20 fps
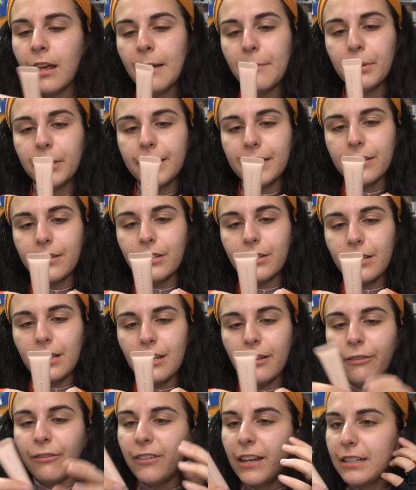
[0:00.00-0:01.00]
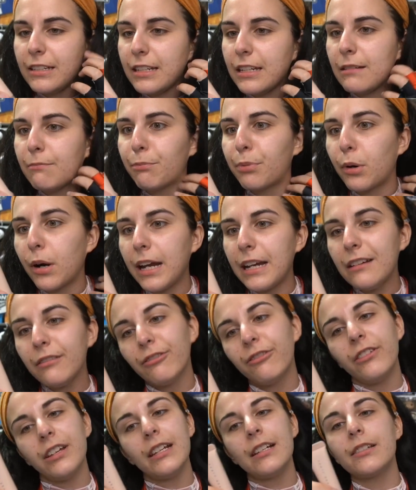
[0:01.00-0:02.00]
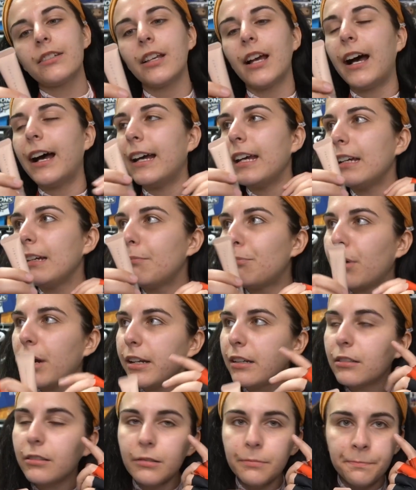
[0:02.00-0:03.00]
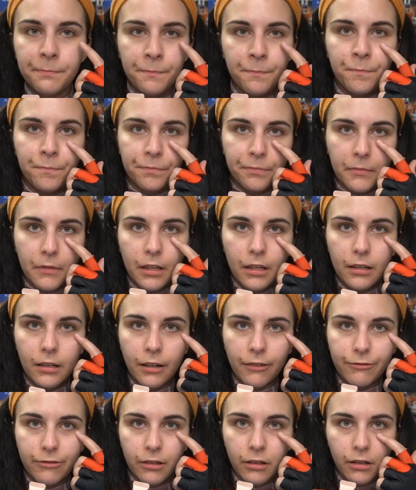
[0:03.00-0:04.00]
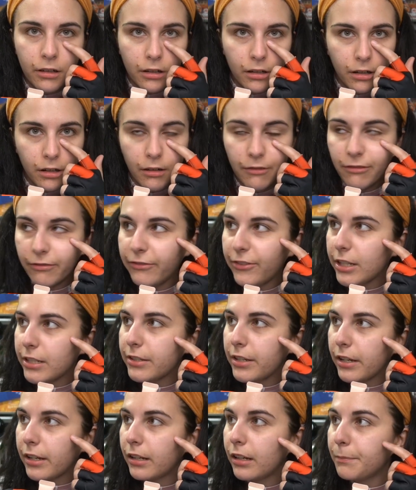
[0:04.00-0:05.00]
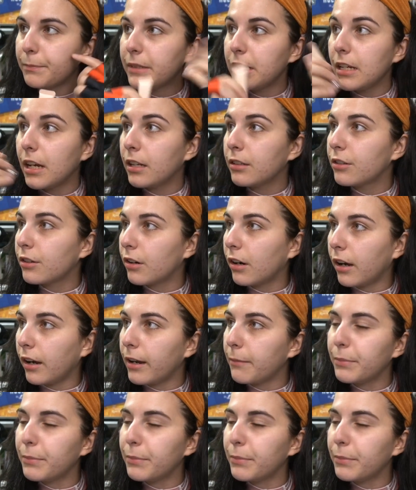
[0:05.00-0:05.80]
But this is the Fenty Bright Fix Eye Brightener uh, for fixing up the under eye.